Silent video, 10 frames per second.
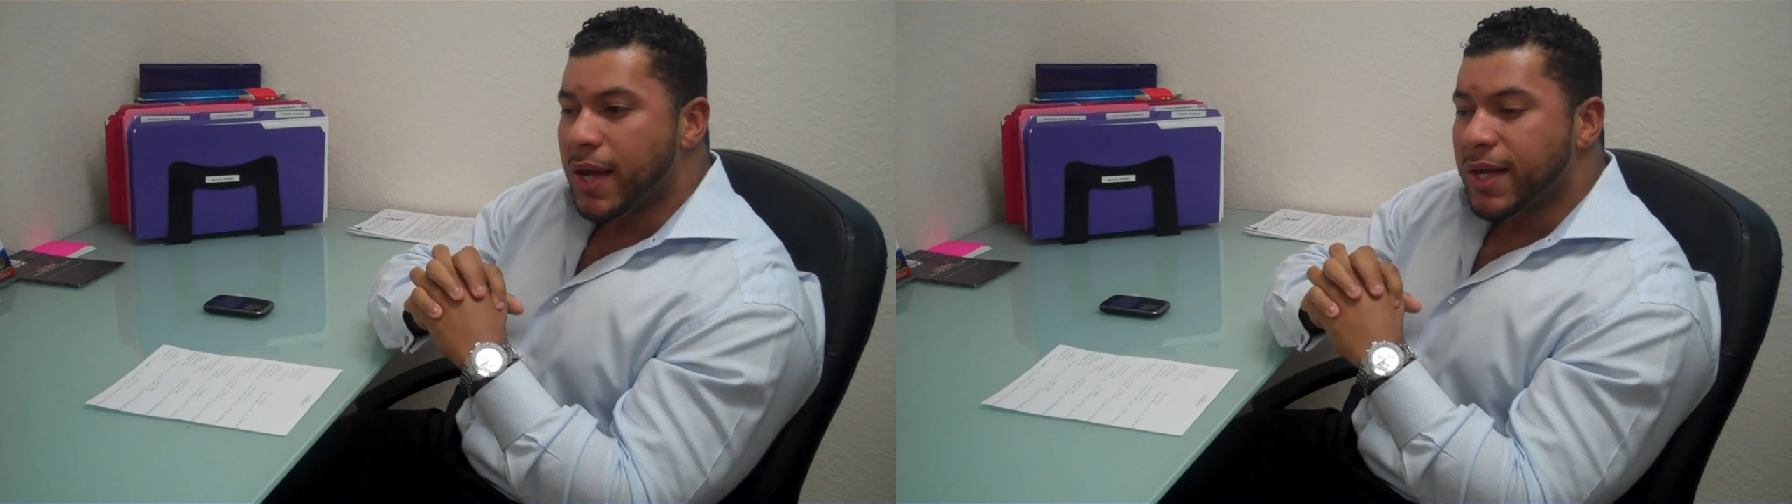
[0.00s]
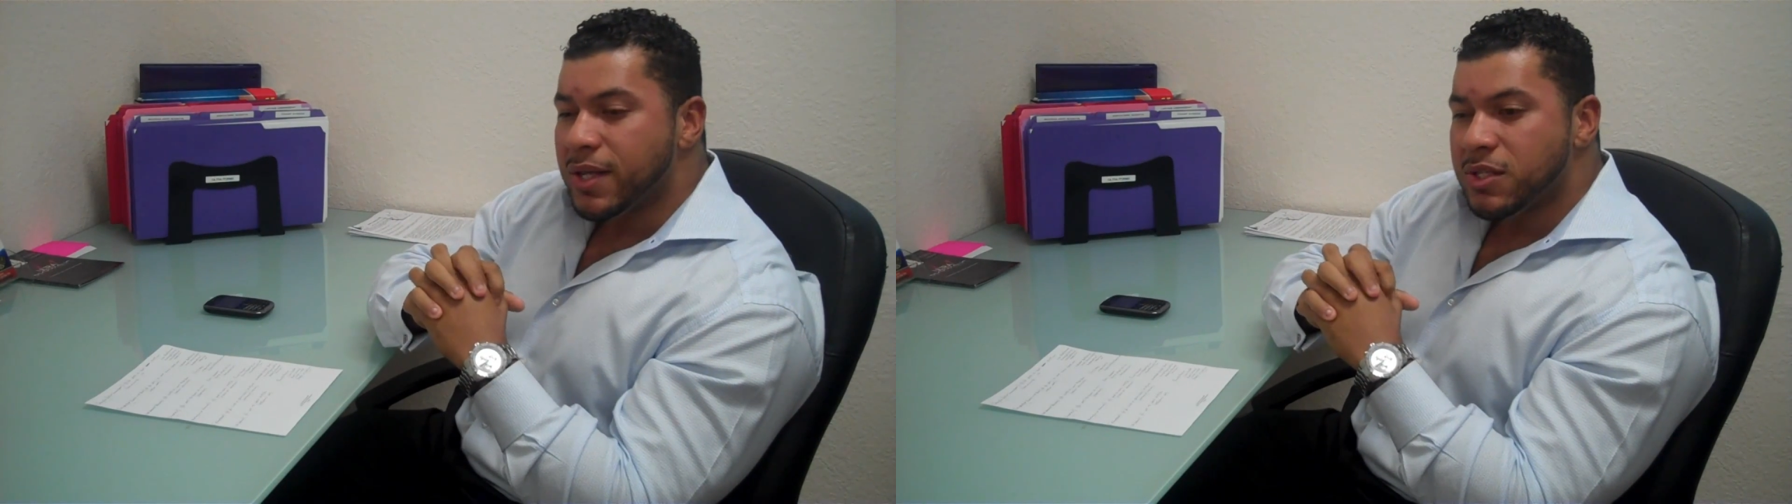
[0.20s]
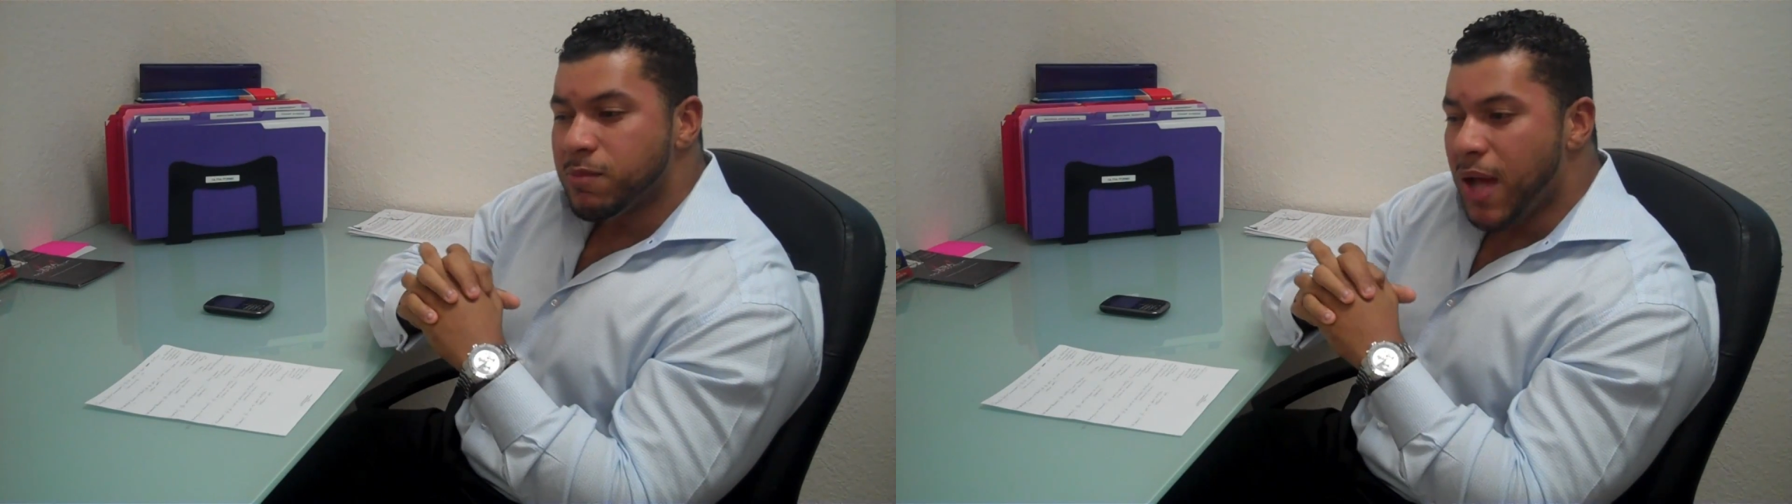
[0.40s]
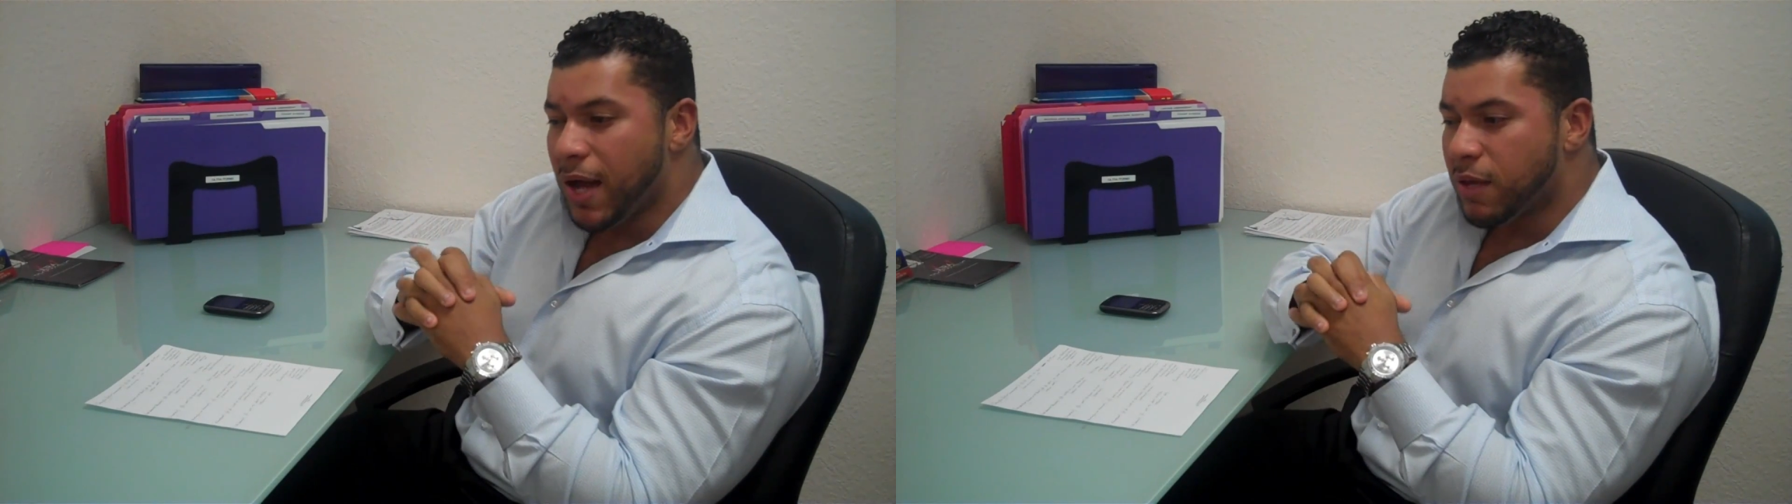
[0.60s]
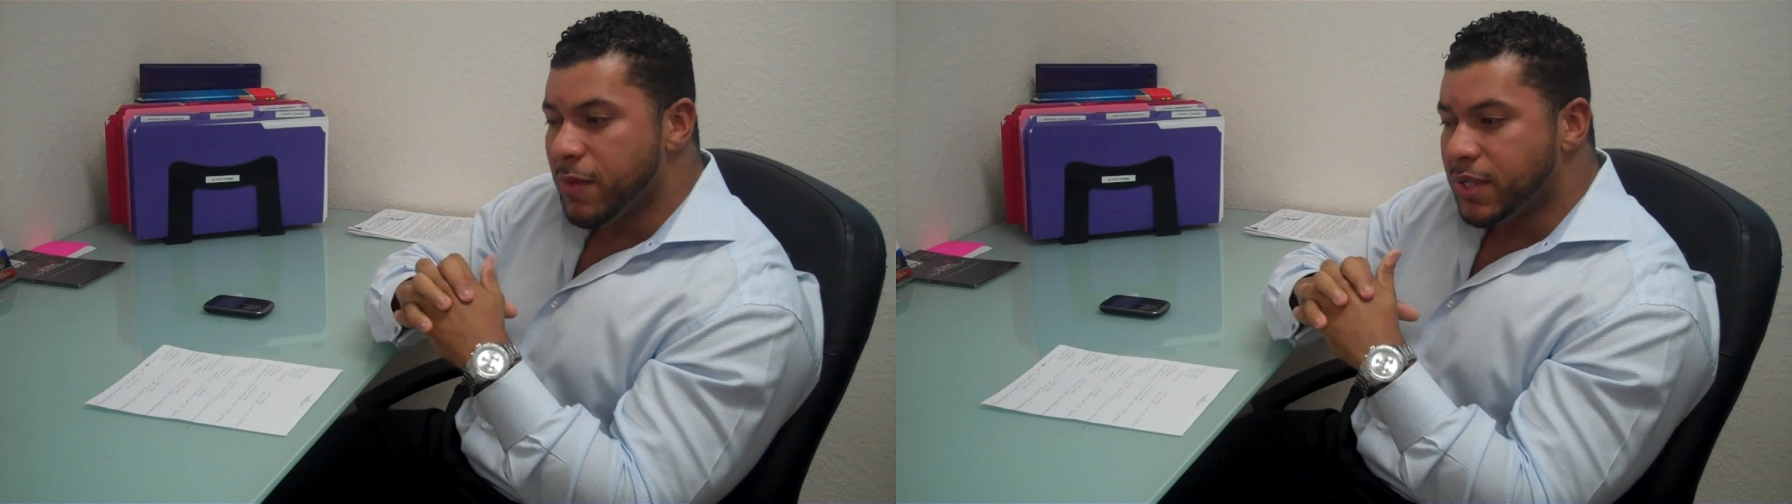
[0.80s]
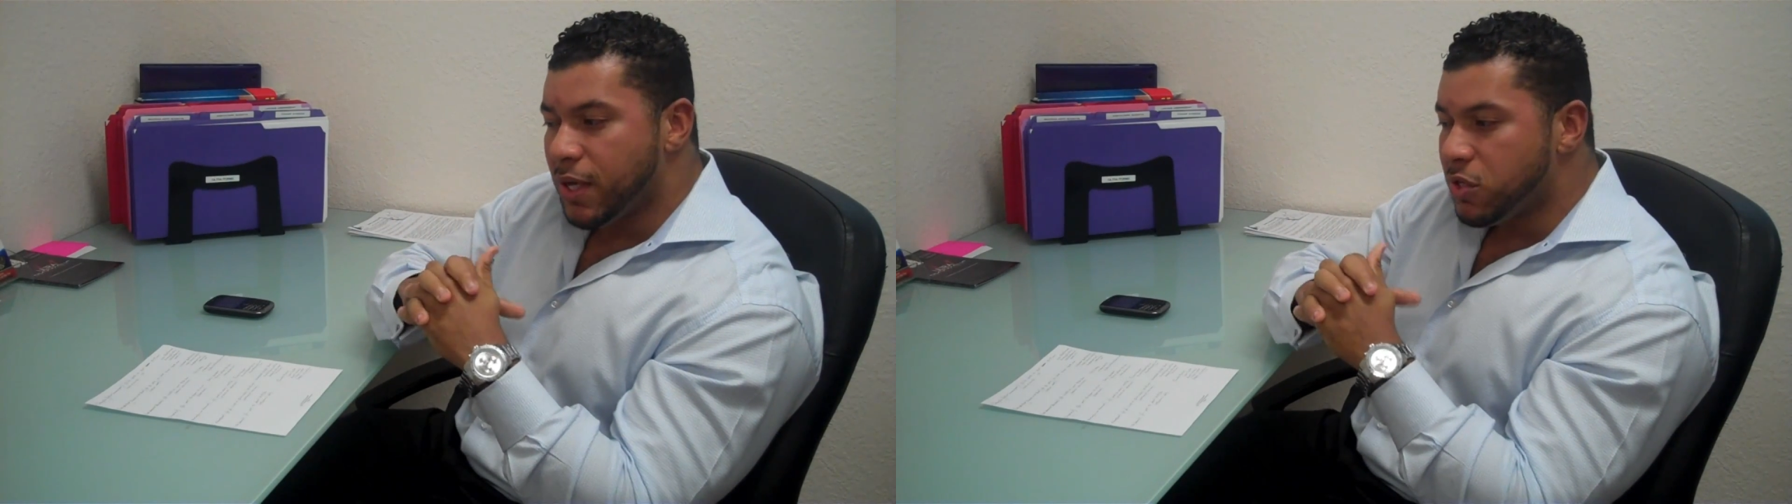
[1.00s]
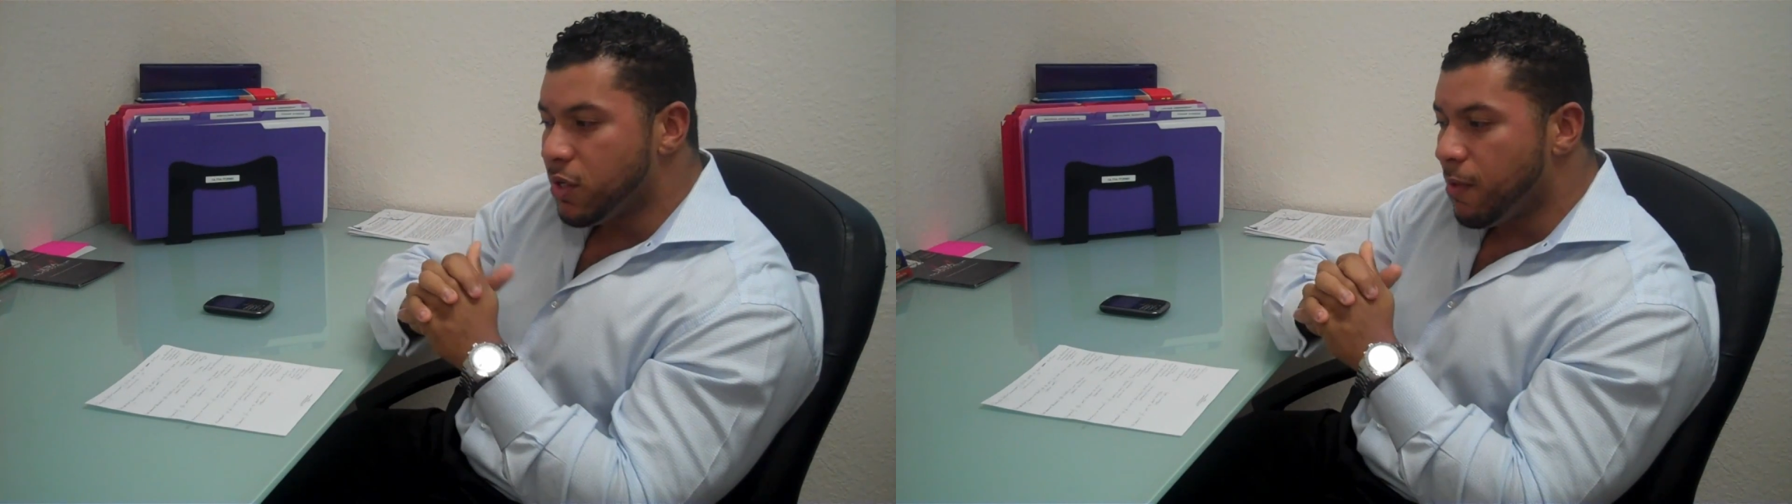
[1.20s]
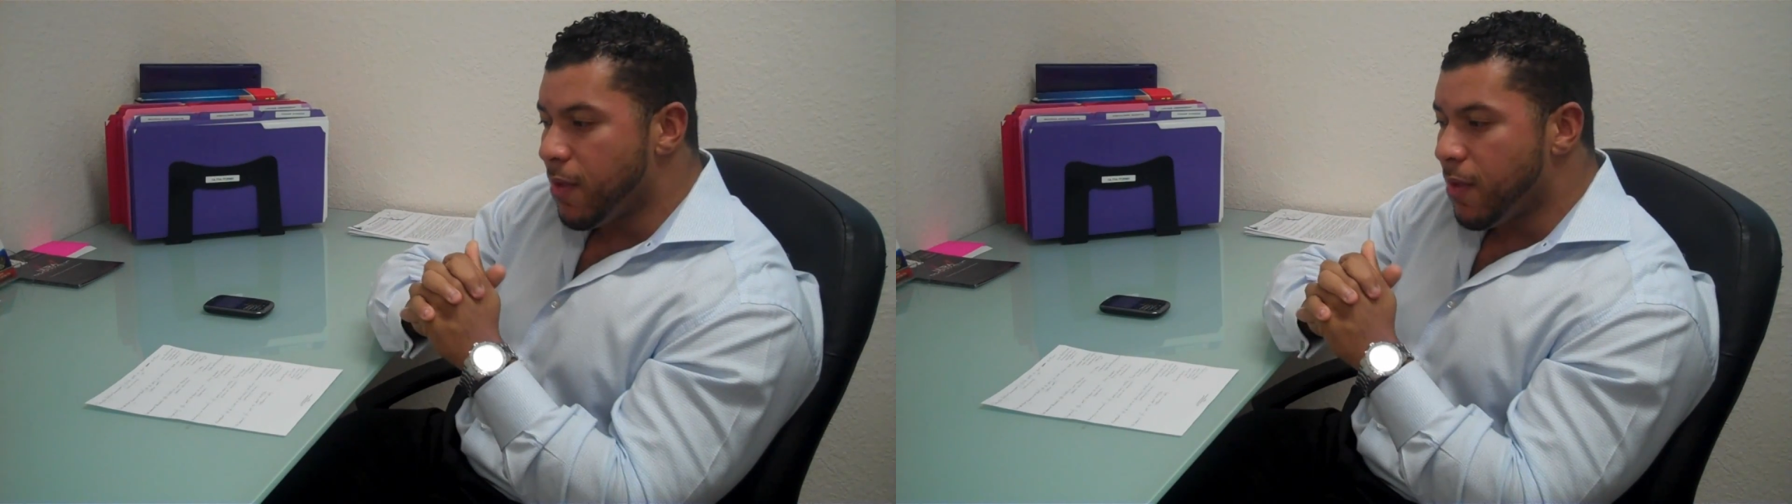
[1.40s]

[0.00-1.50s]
Get some documentation in